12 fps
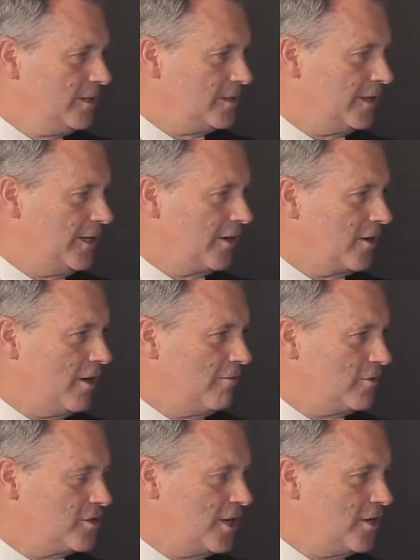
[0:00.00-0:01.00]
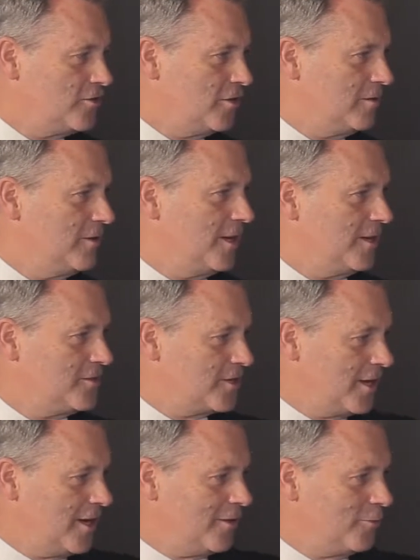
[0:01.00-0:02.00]
to lead a conversation
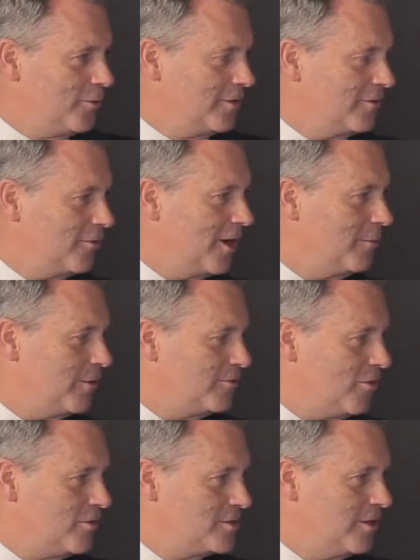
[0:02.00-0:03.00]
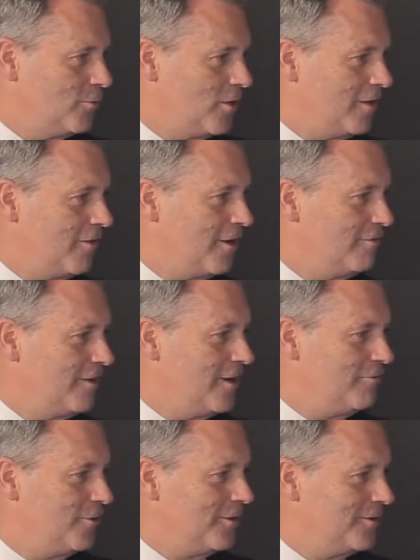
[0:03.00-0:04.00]
together with Greg Bedrosian, one of our
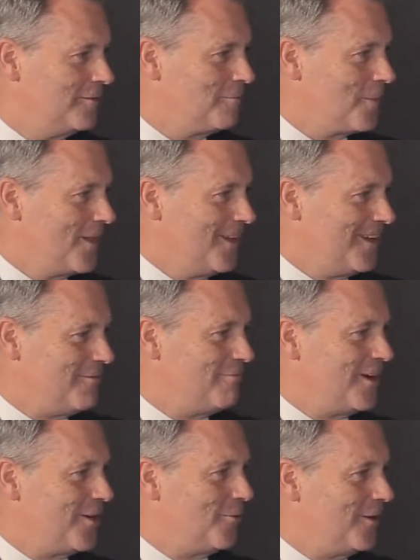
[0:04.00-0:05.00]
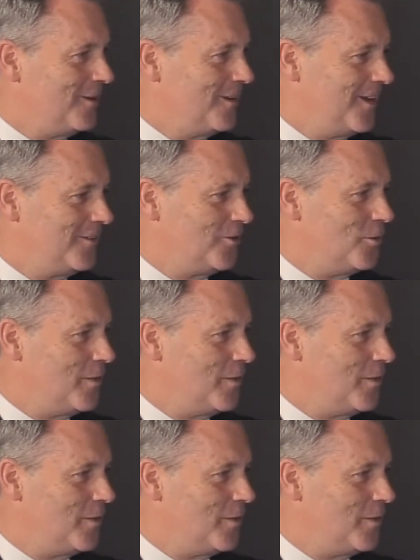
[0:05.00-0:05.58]
favorite veteran deal